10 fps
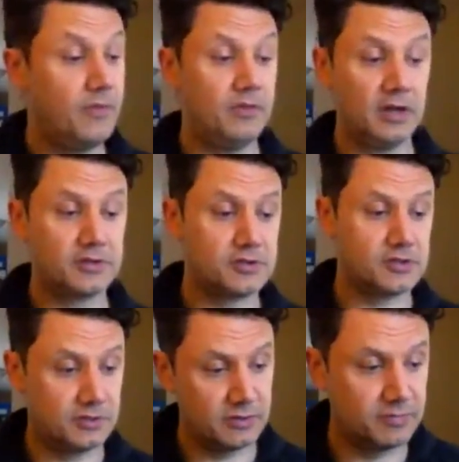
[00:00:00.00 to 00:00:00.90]
Not
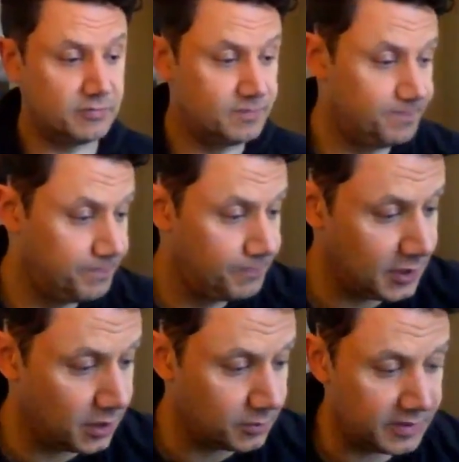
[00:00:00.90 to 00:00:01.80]
just to
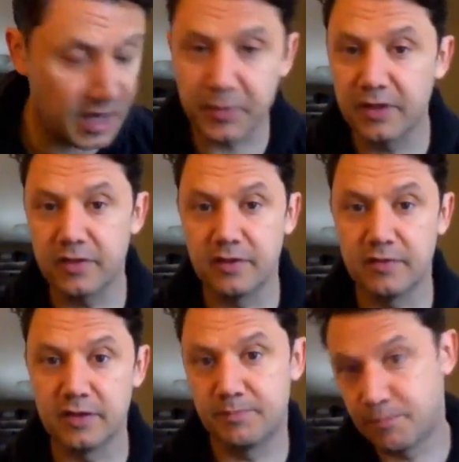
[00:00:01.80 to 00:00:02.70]
downplay
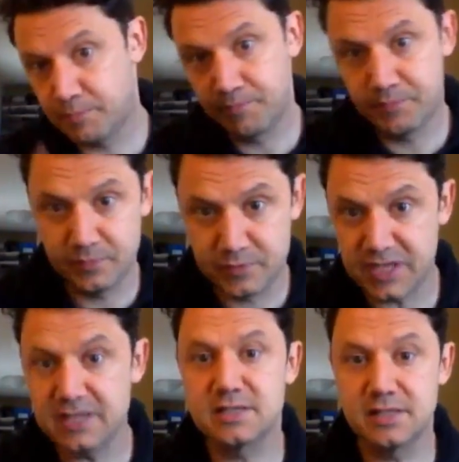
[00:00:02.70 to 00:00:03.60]

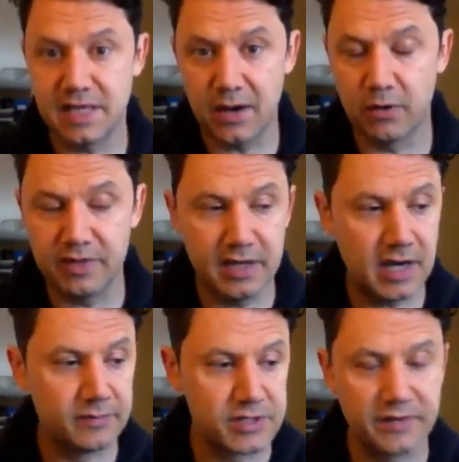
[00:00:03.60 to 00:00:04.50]
since the game, or the
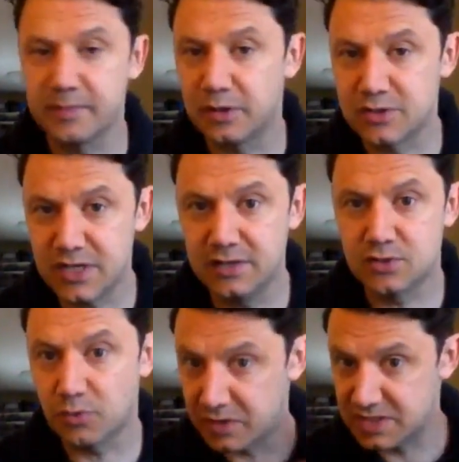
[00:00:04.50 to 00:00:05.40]
covers that have come out since,
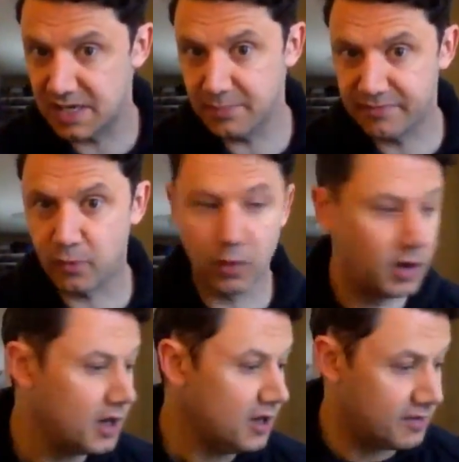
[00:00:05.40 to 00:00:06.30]
or the ones that came
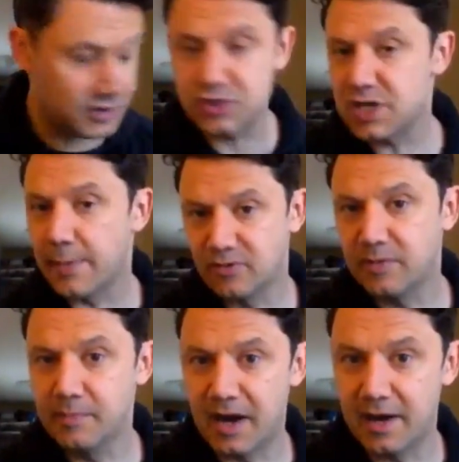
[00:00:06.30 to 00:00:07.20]
before. This just happens to
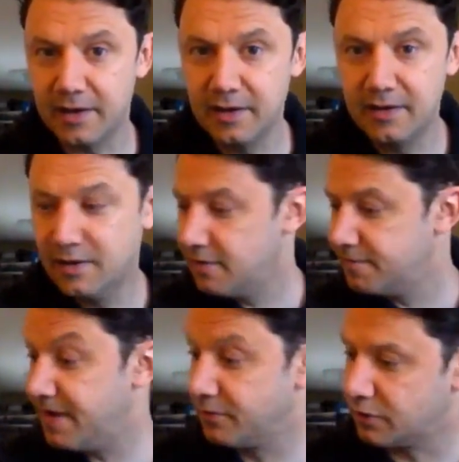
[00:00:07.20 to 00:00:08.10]
be my
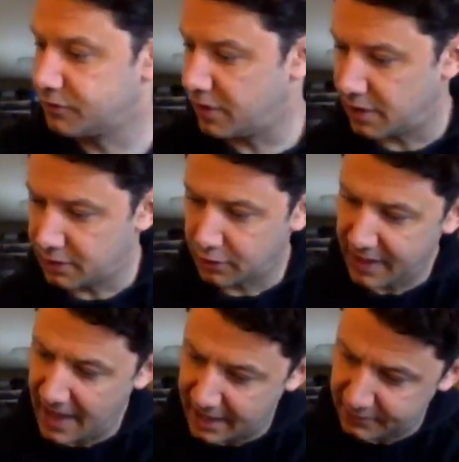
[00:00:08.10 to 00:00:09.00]
favorite look
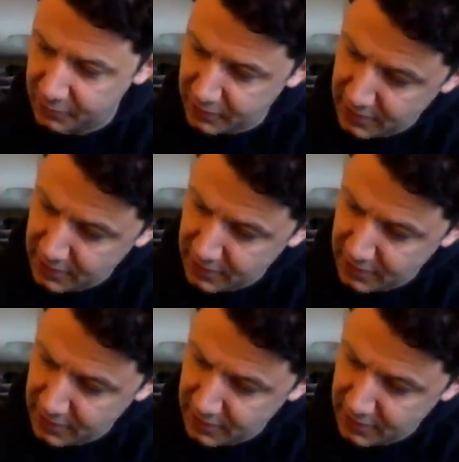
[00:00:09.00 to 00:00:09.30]
at it.